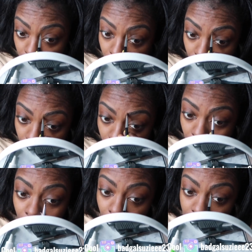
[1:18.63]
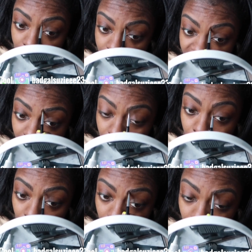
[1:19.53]
But this video
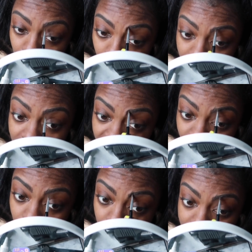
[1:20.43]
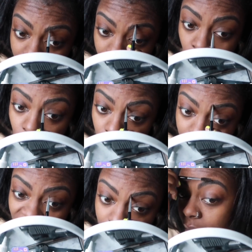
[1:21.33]
is not very
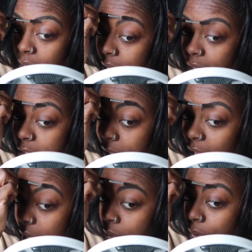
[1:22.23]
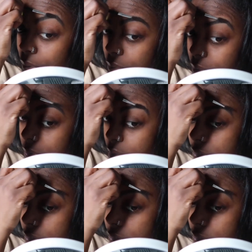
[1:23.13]
detailed, but it gives you